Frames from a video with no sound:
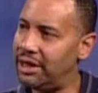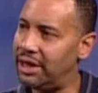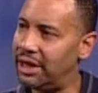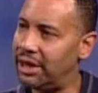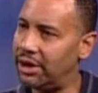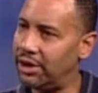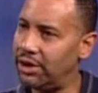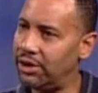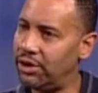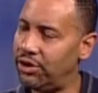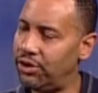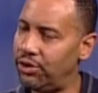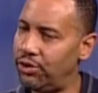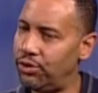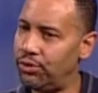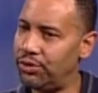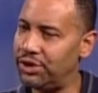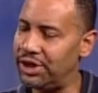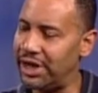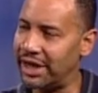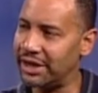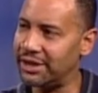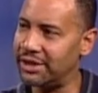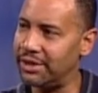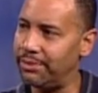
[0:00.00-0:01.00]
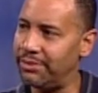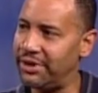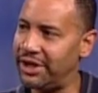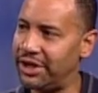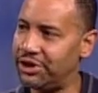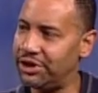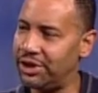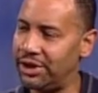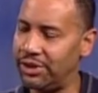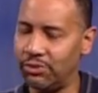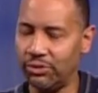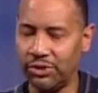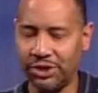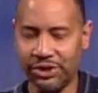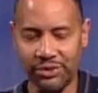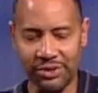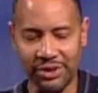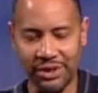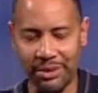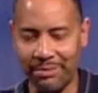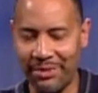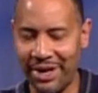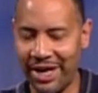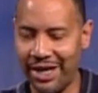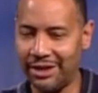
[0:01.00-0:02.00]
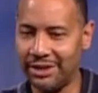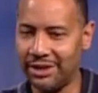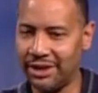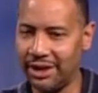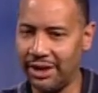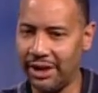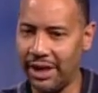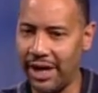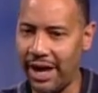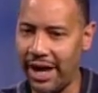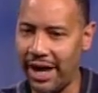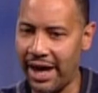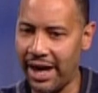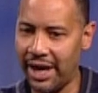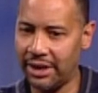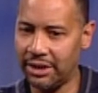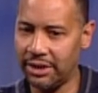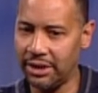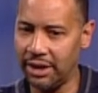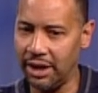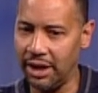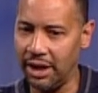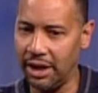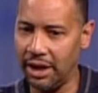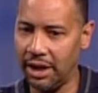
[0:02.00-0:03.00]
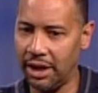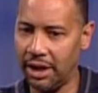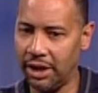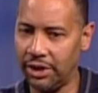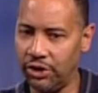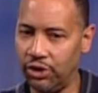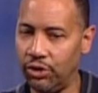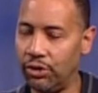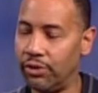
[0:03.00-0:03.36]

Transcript: did a huge exhibition, which was amazing, at uh,